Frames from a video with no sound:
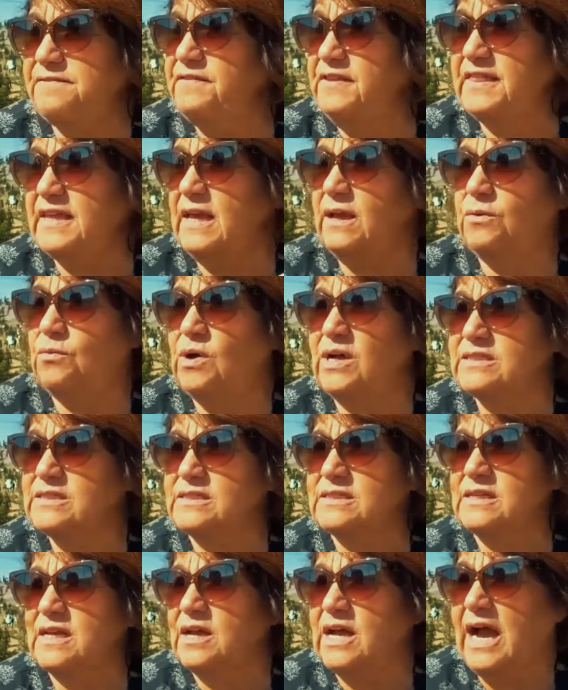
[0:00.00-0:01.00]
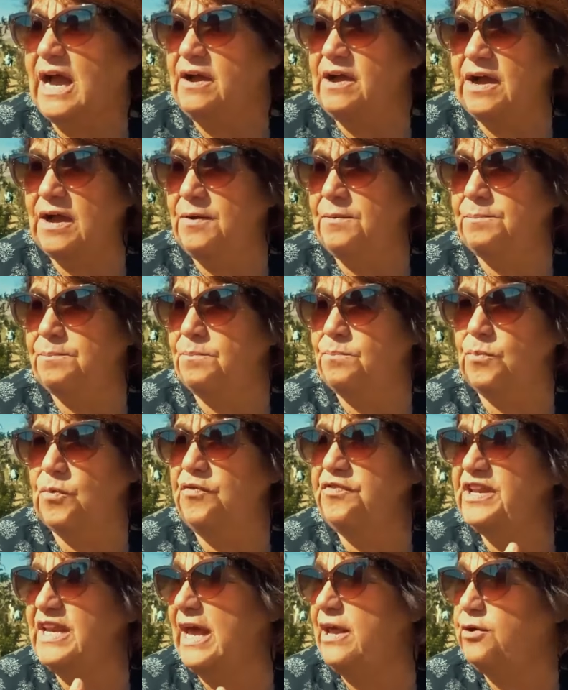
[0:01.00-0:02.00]
Everything was
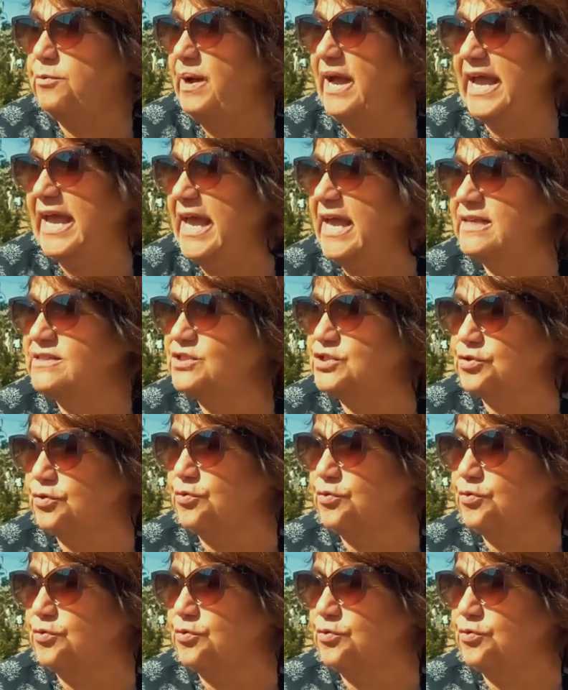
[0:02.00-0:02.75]
moving out of my hands so